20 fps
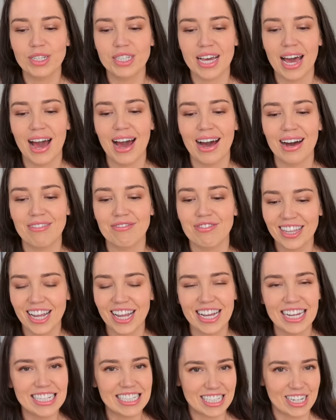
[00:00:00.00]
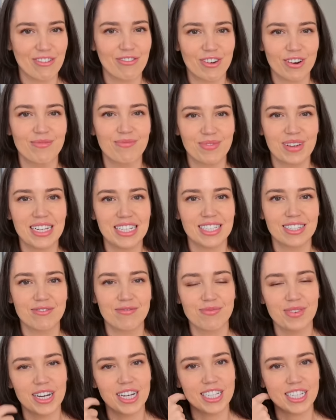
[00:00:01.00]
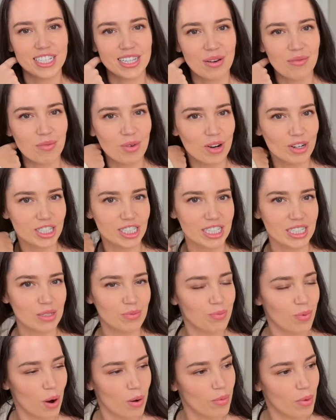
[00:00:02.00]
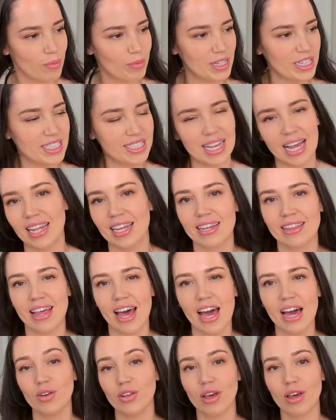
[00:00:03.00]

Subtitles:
to have like a different piece of merch than what she's probably selling there,